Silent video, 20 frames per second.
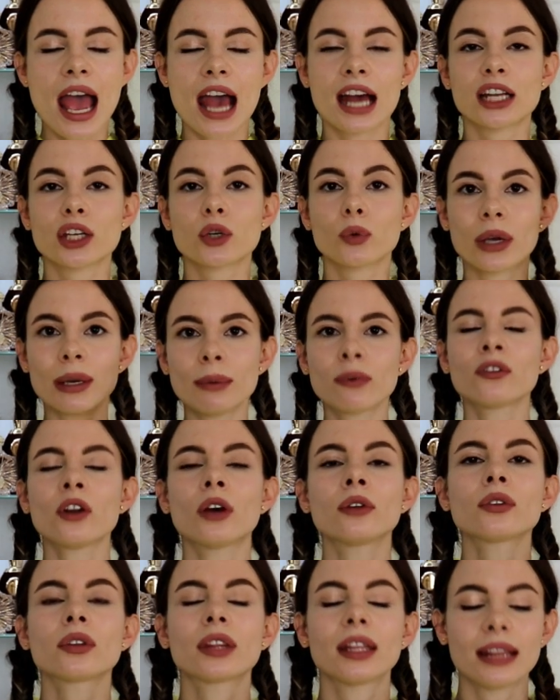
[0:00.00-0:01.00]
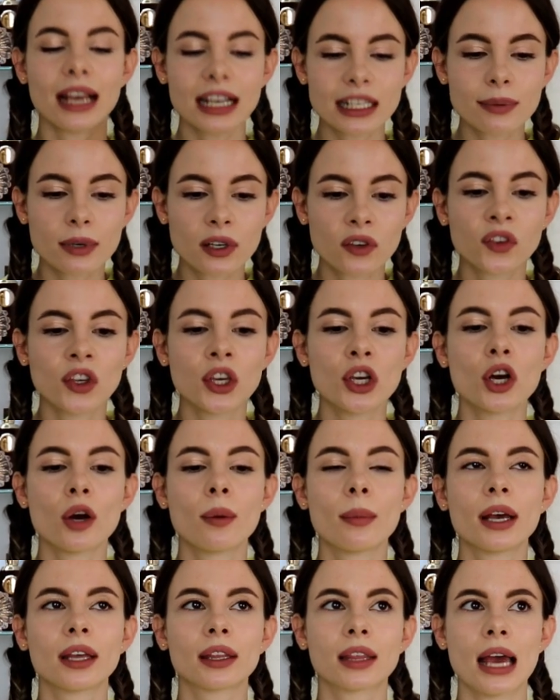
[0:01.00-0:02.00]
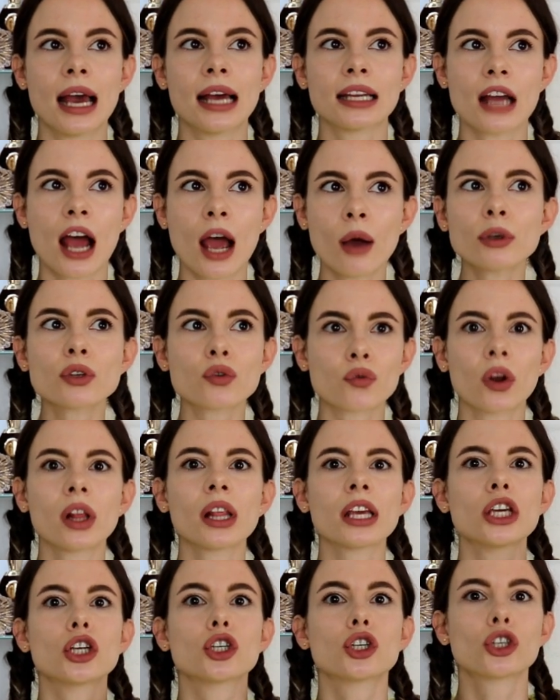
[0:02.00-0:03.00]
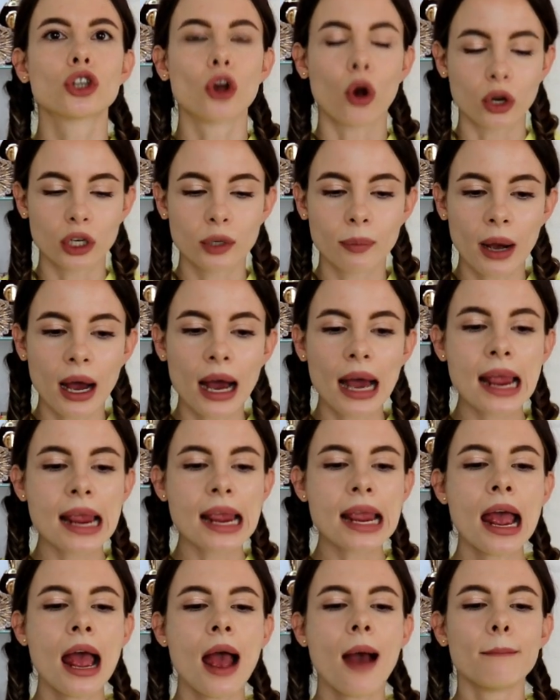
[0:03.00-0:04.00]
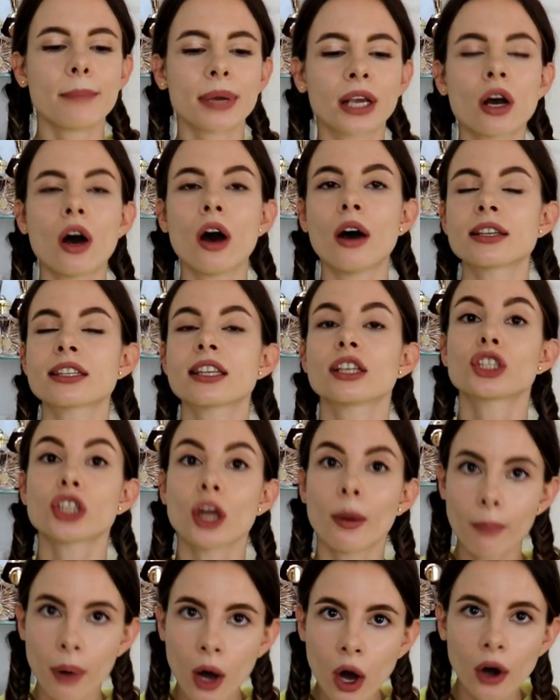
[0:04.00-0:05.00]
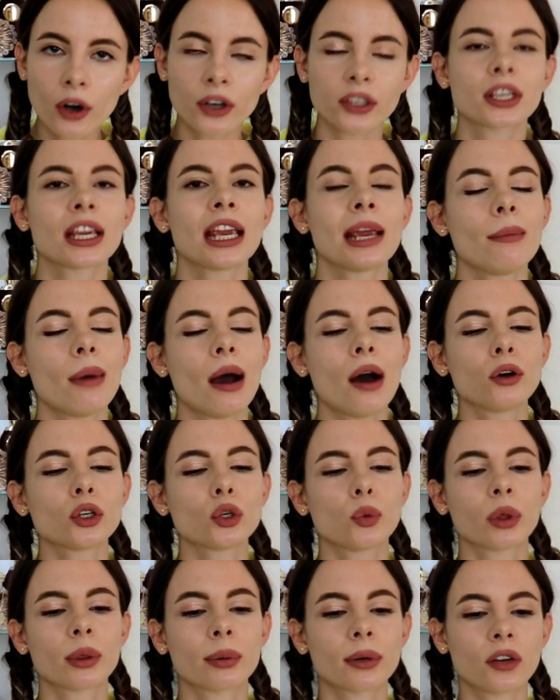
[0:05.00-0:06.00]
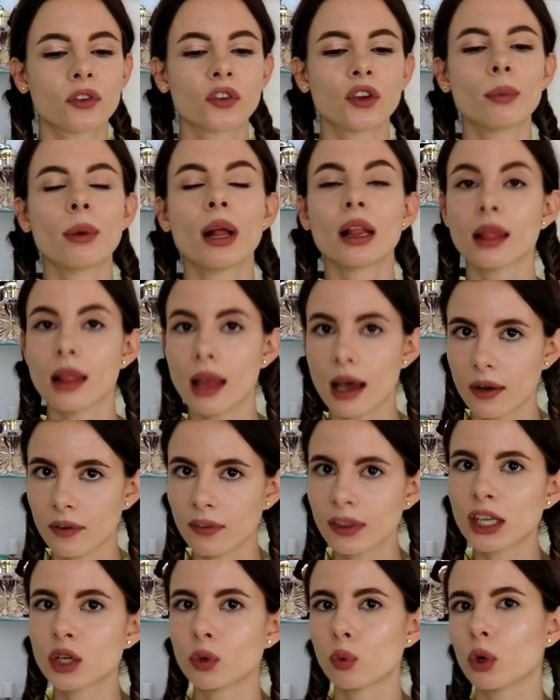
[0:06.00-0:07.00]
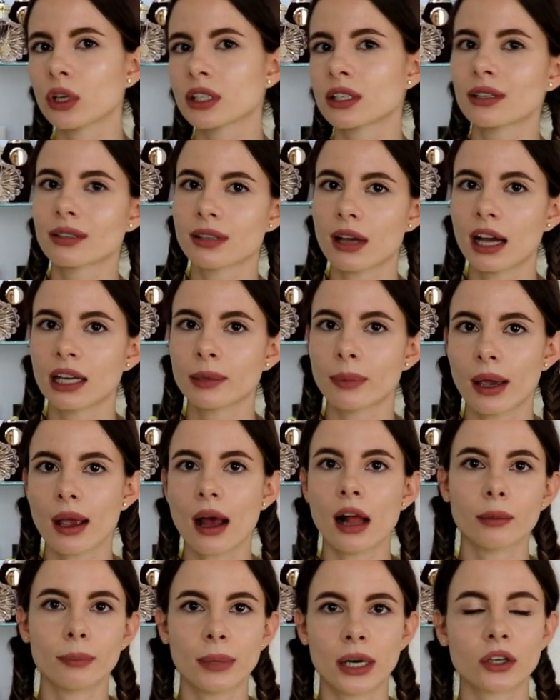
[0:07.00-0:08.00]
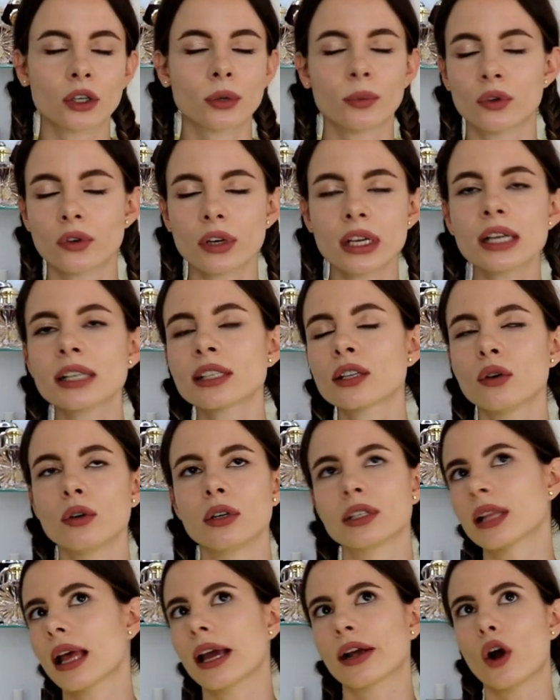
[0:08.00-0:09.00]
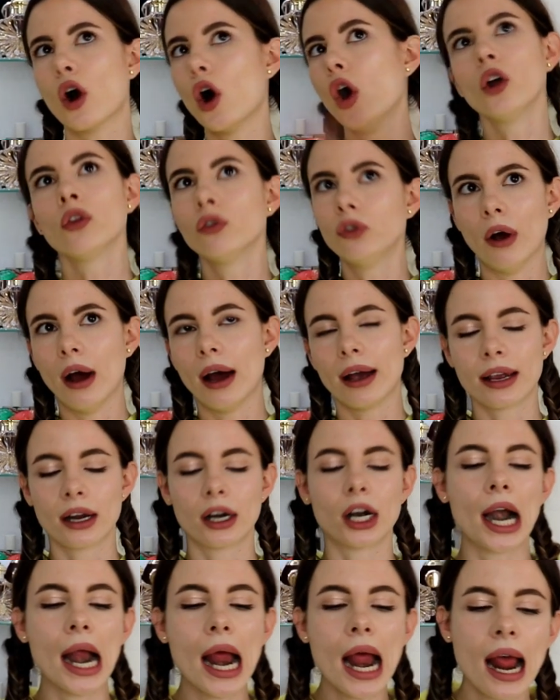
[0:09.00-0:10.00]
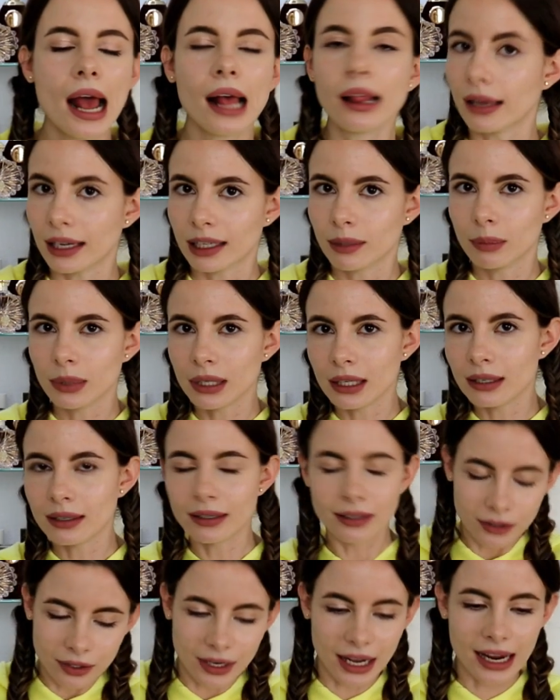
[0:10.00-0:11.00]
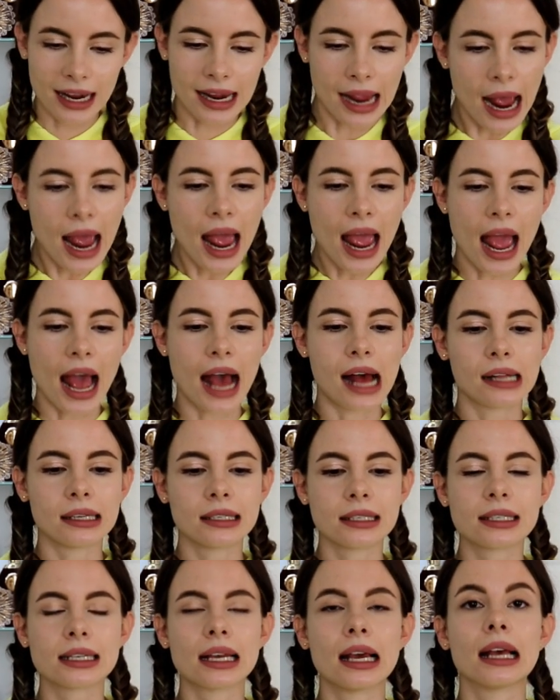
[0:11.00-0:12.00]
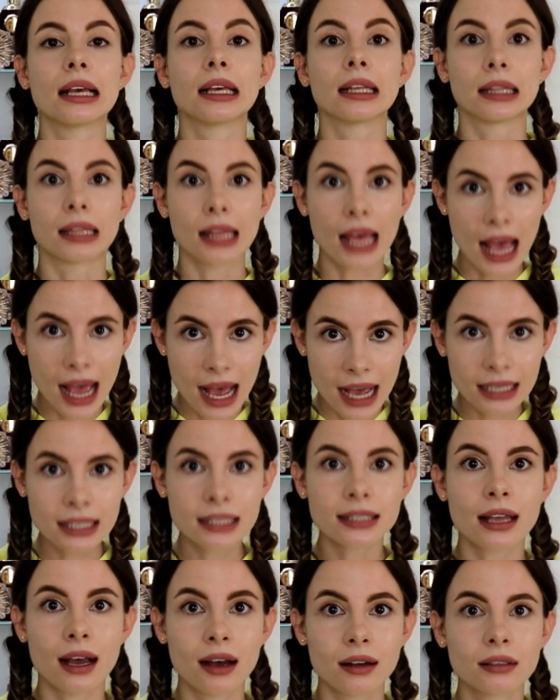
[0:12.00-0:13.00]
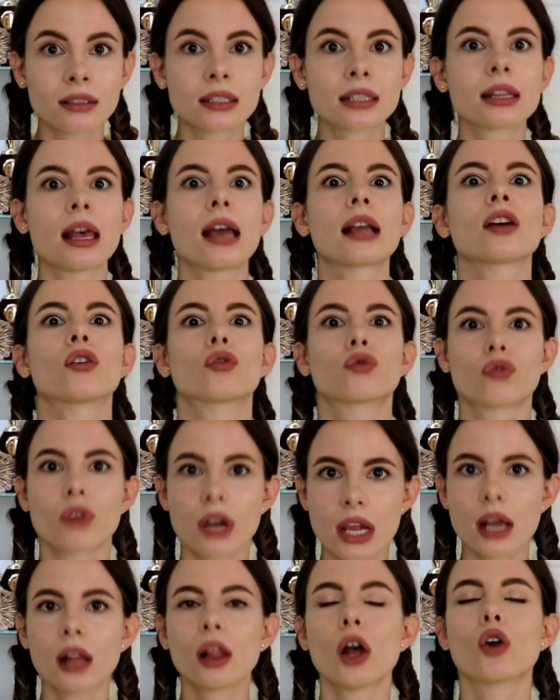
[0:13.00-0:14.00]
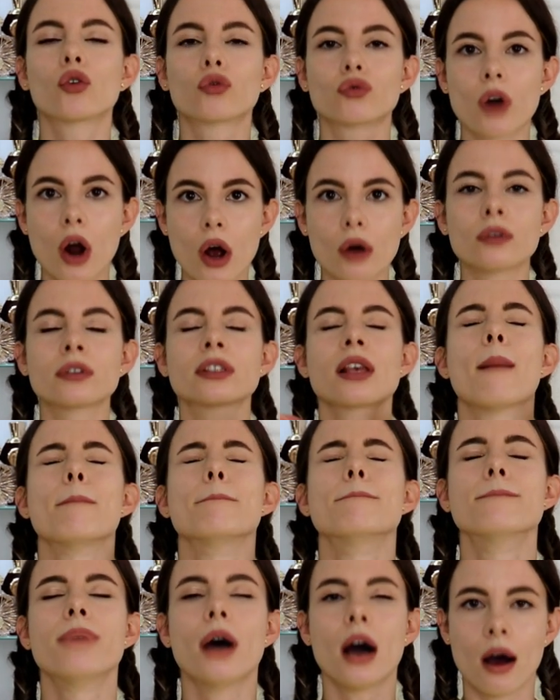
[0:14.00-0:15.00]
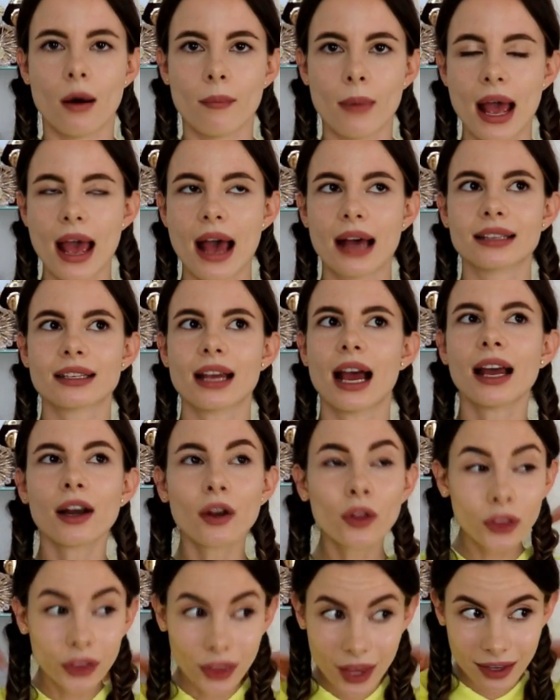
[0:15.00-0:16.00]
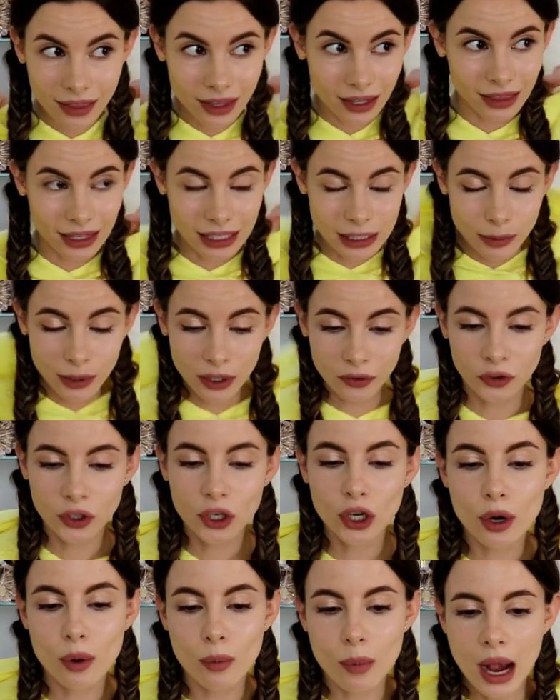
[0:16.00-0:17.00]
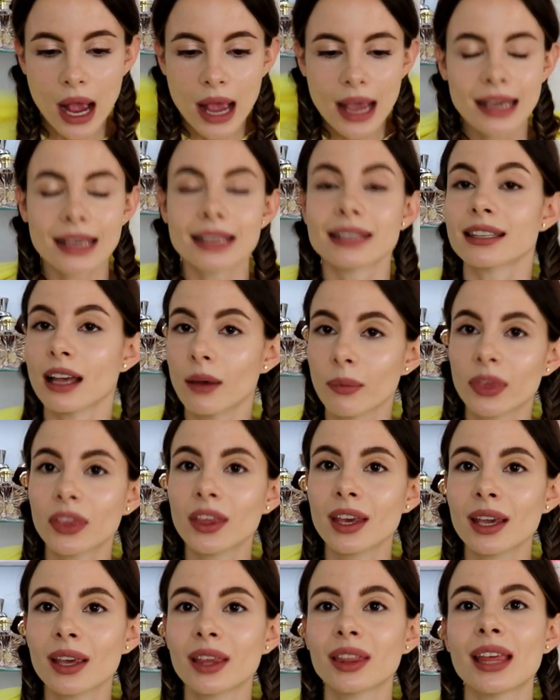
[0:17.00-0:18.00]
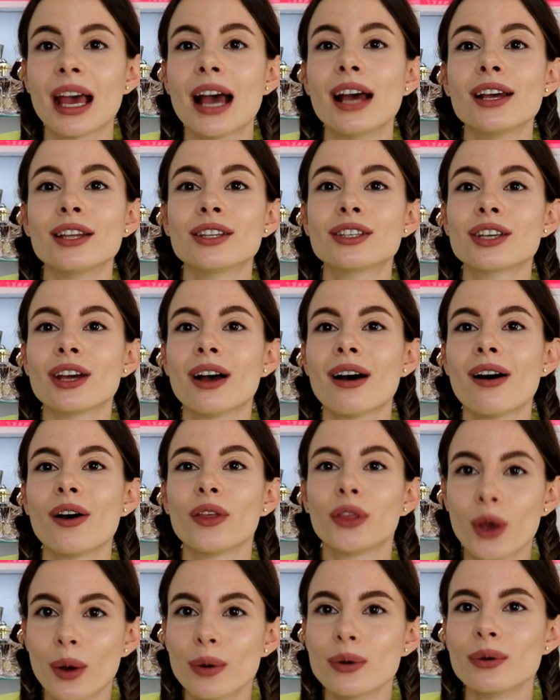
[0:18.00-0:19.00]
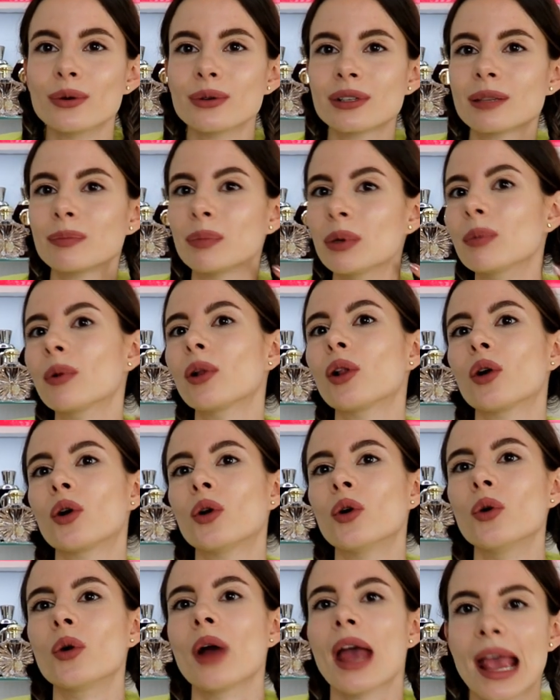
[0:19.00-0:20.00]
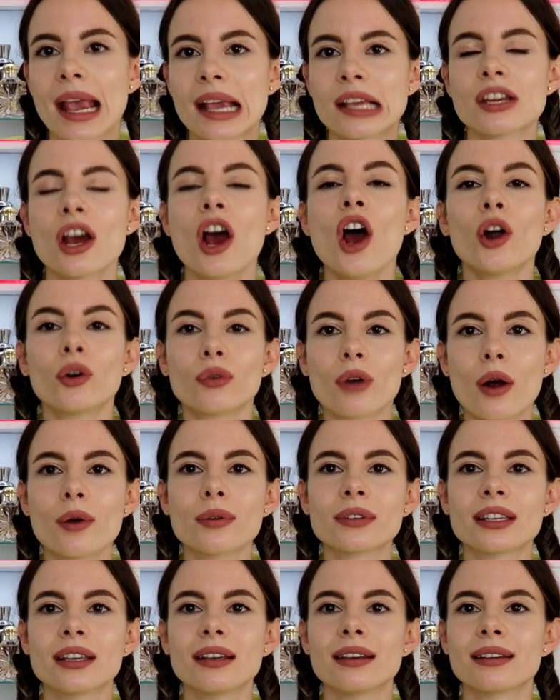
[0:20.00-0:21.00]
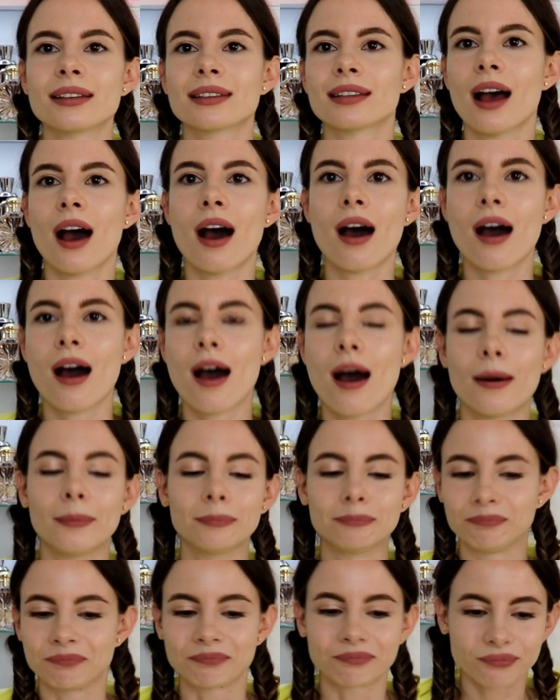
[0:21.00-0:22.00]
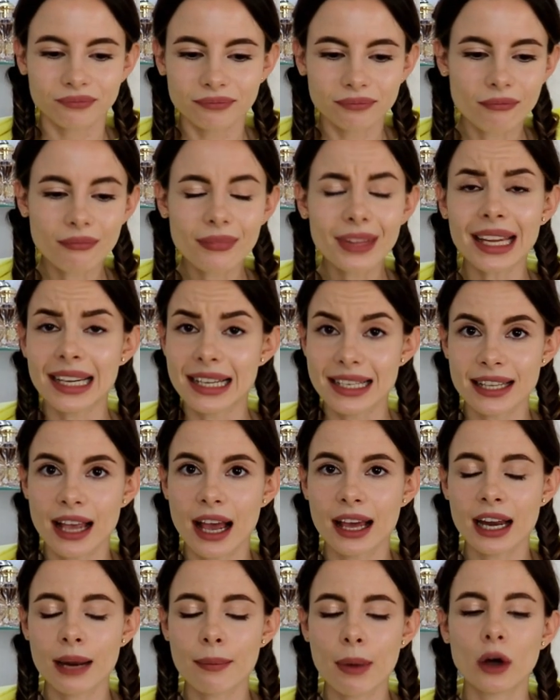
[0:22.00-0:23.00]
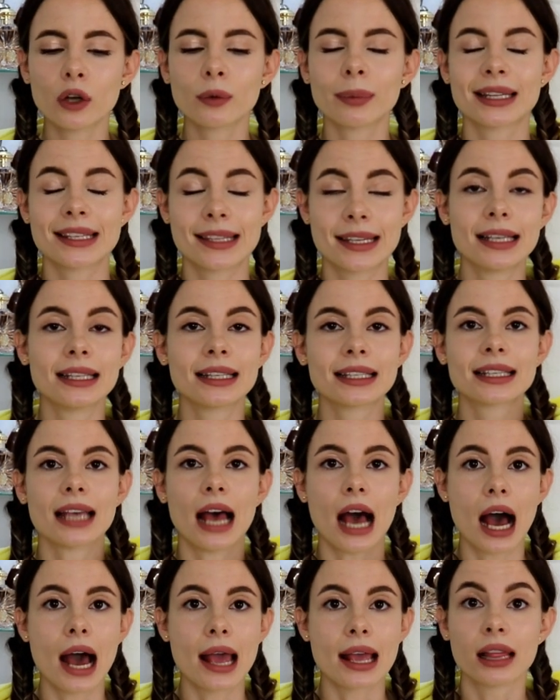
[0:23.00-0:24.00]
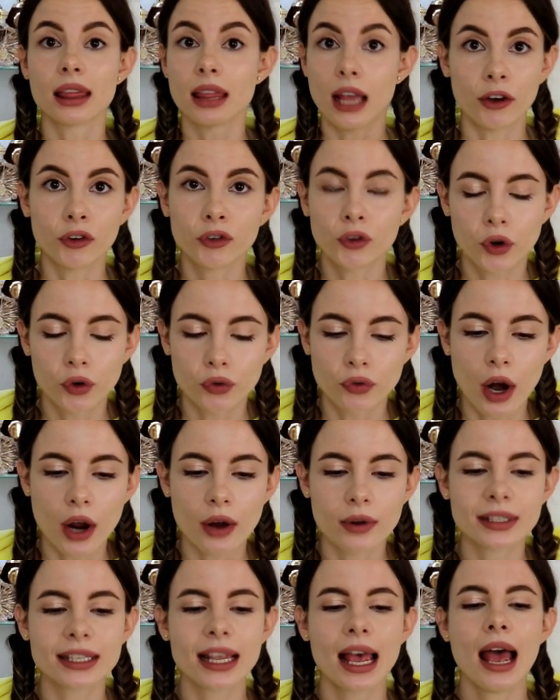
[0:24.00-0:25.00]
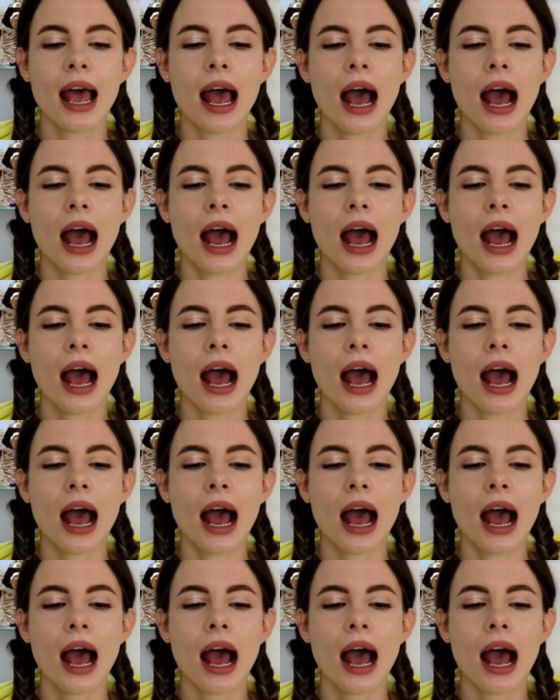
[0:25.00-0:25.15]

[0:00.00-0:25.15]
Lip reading: And we move on to the next perfume that I was really shocked by, because Chapard came out with perfume Love that was designed by Alberto Marias, who is like on fire like me today, and that sounds like a real rose bomb. And I don't think that this perfume is something that those people who hate roses excited about, but since I love rose,